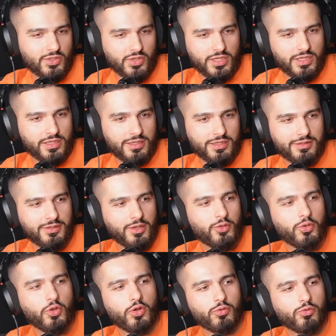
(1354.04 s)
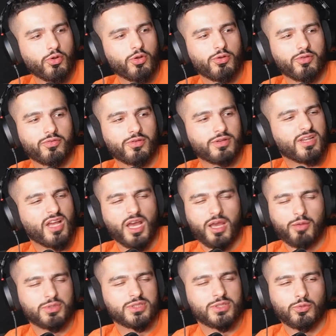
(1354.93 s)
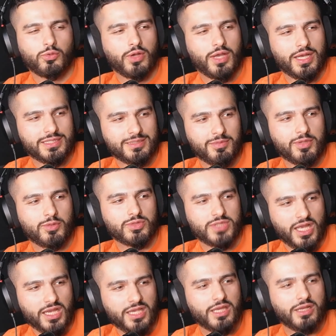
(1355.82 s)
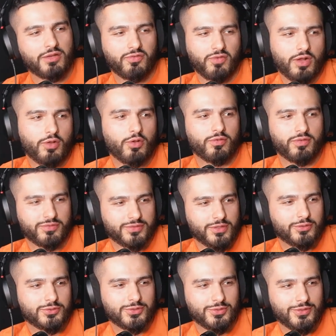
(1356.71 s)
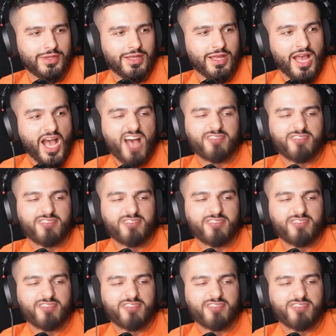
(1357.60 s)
that not a roar of, like, it wasn't an orgasm, it was like get the fuck off, I've told you. Right. I've